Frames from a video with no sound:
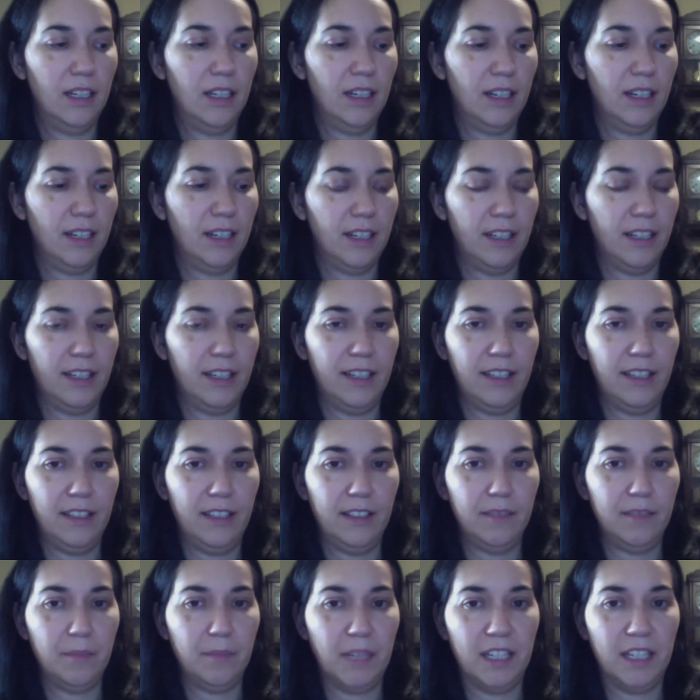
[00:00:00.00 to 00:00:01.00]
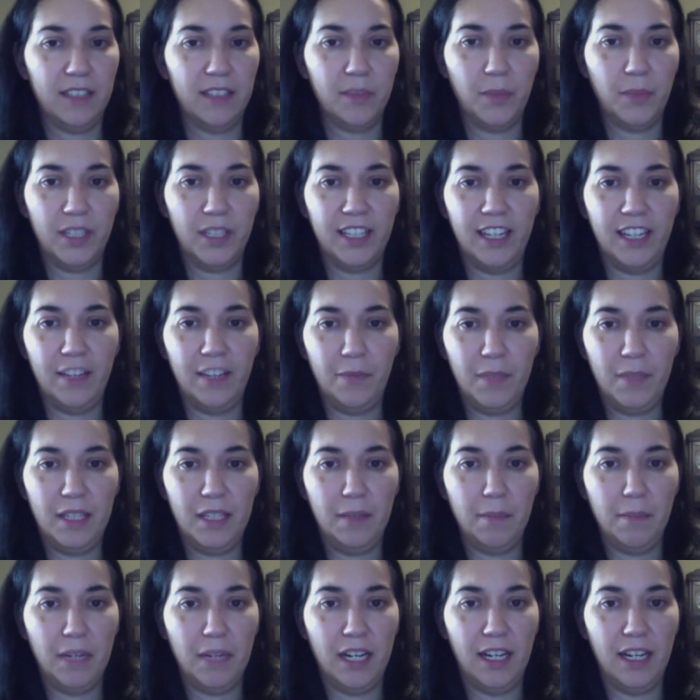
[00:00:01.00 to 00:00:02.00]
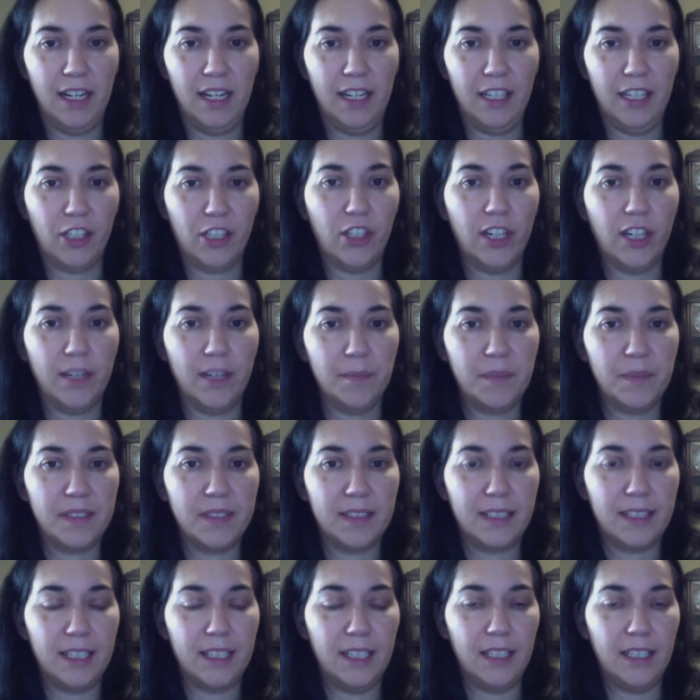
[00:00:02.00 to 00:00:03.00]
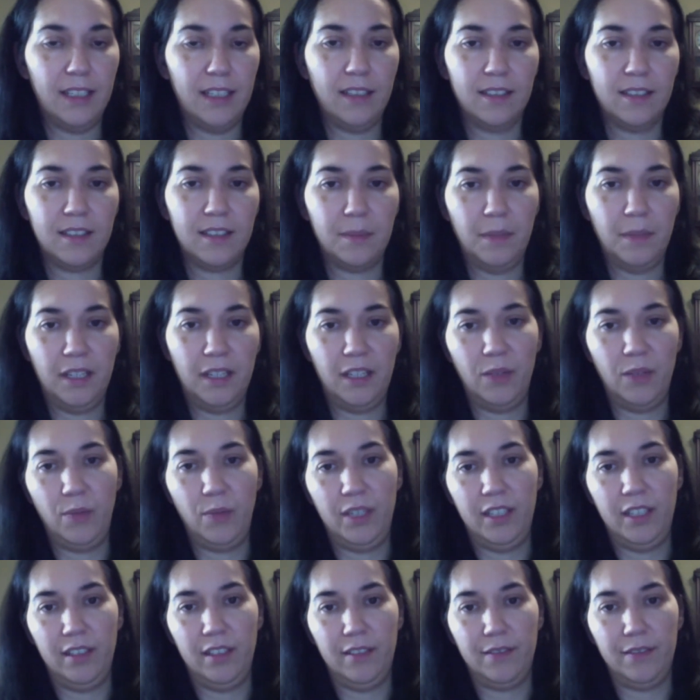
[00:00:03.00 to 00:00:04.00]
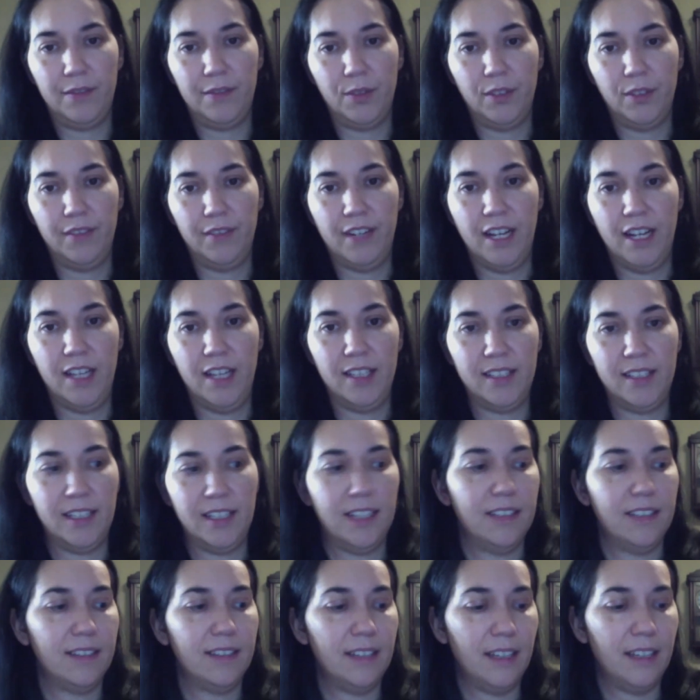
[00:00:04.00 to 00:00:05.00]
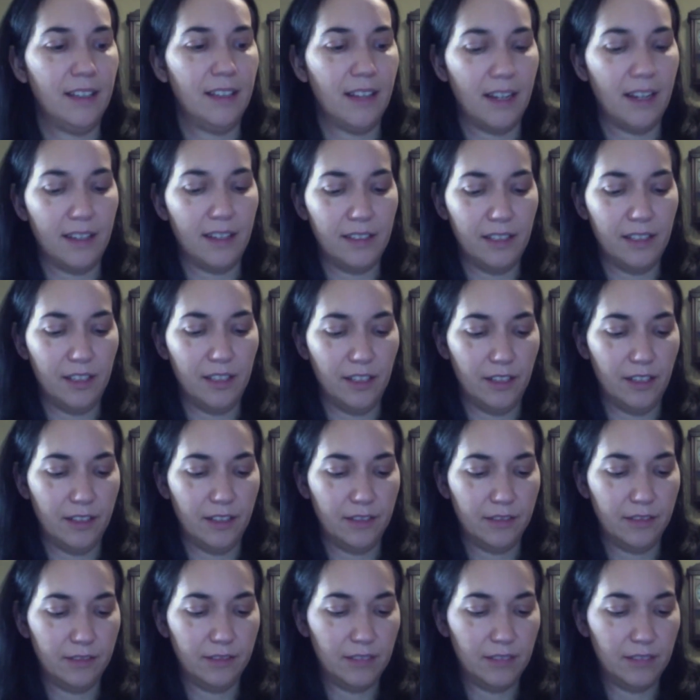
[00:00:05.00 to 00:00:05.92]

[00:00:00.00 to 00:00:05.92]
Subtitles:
My husband gave me my Kromsky spinning wheel for Valentine's Day that year,